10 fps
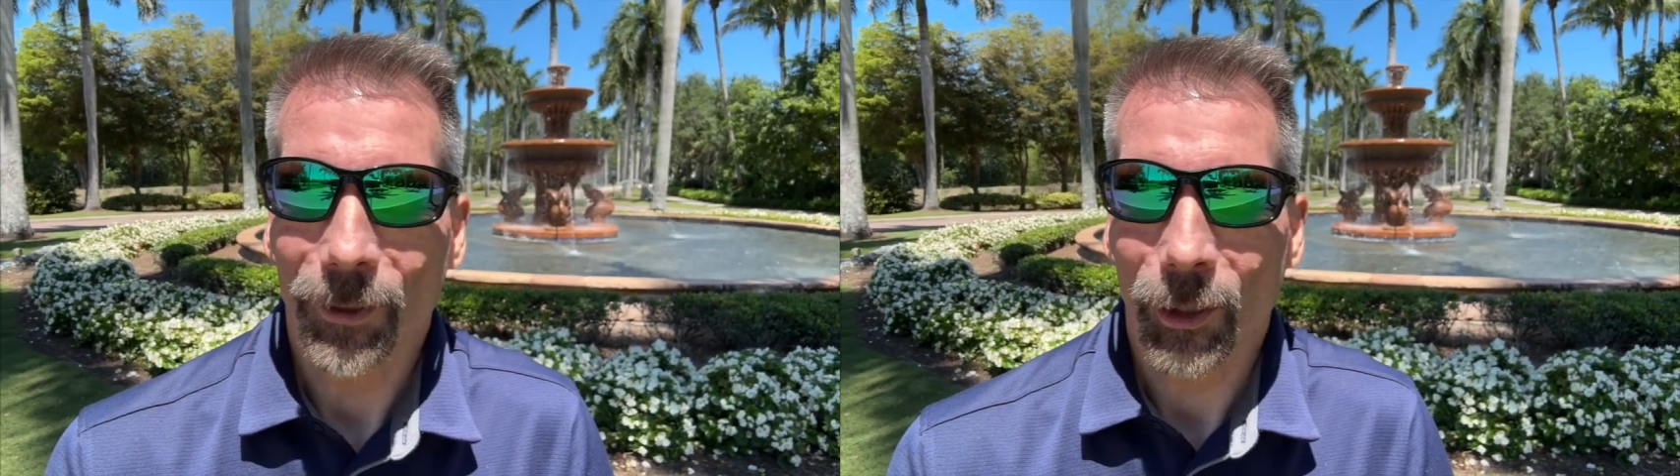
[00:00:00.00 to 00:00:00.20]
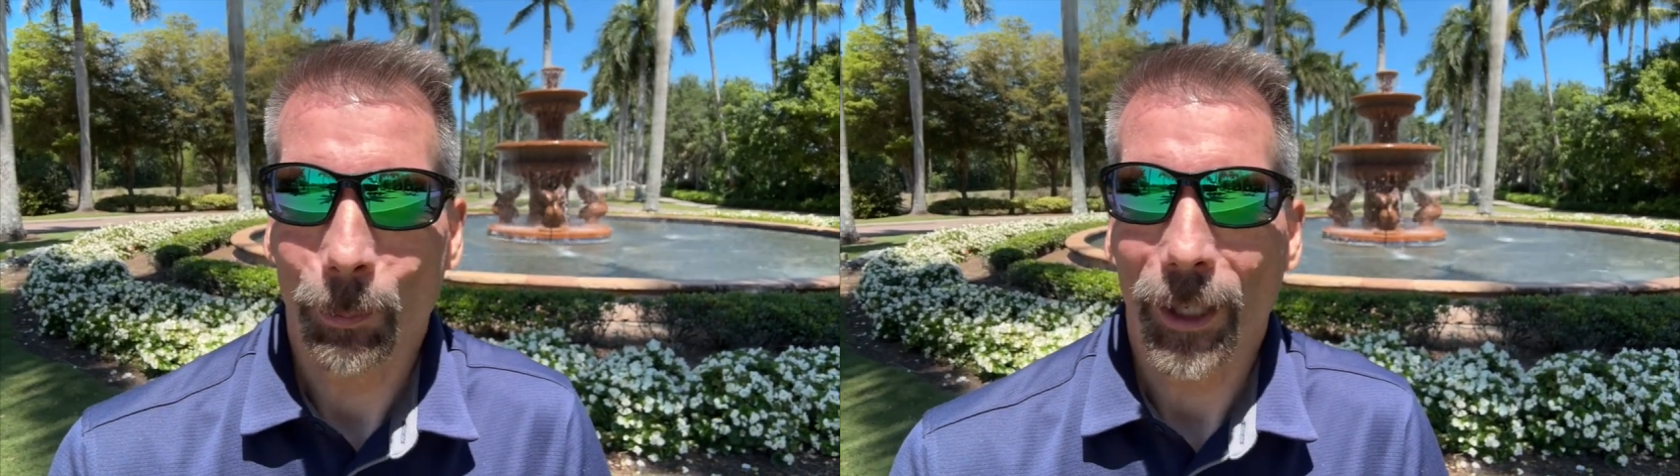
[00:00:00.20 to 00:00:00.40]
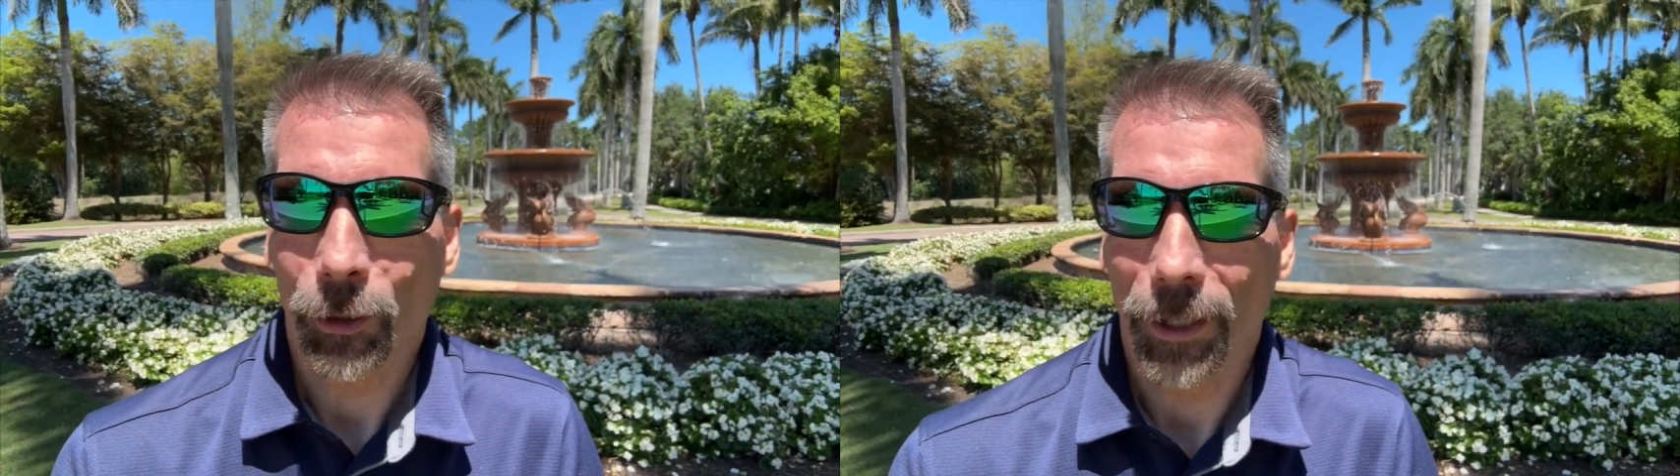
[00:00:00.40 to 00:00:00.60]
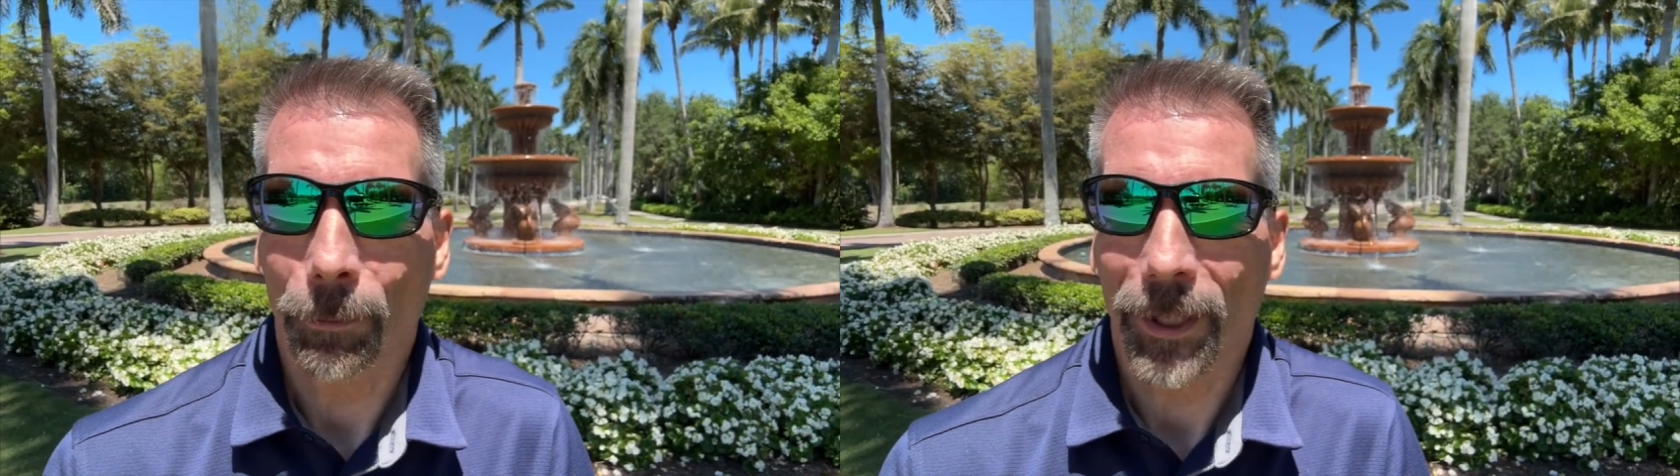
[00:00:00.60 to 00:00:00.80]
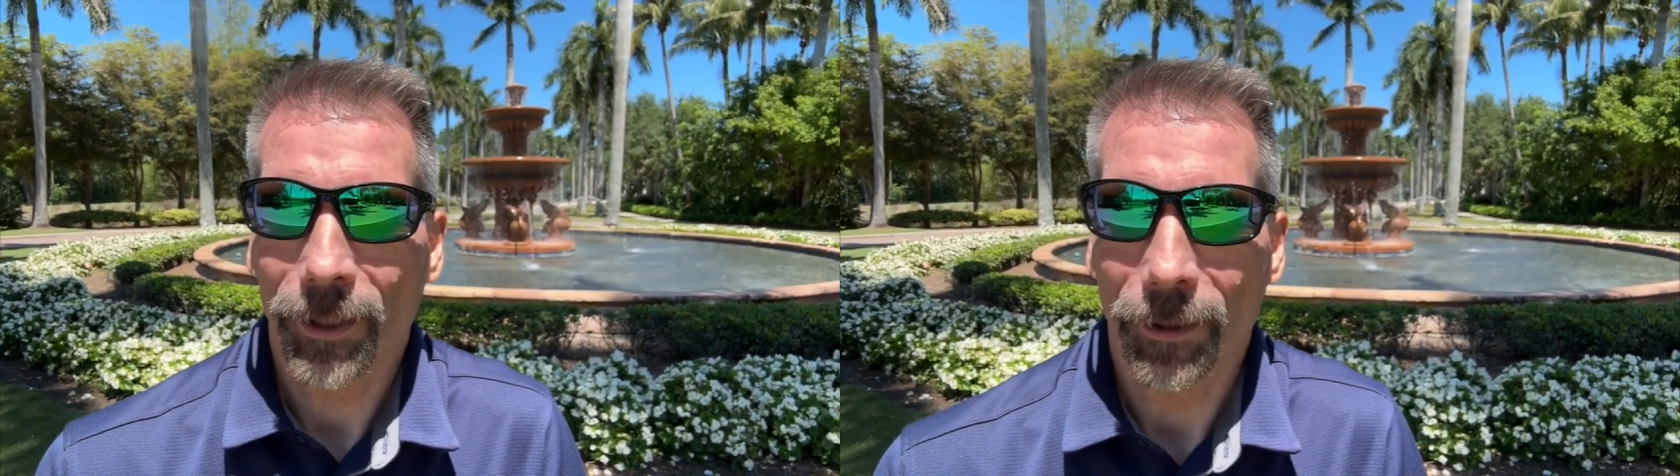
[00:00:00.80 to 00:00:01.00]
especially
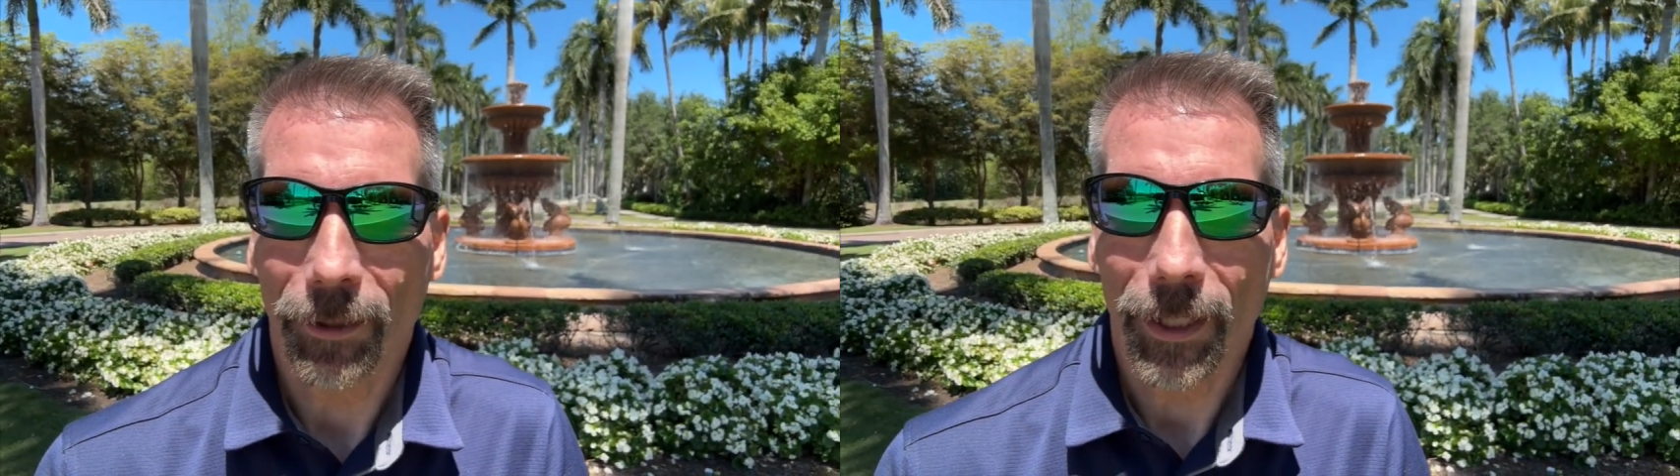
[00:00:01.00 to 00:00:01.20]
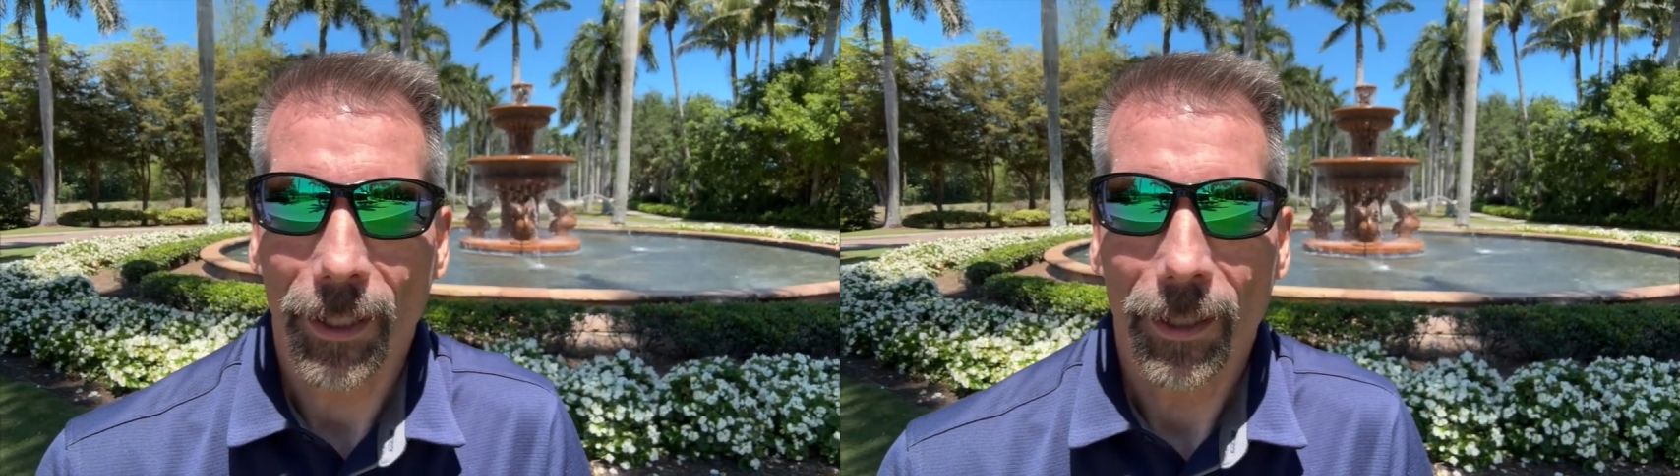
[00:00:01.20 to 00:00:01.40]
recently.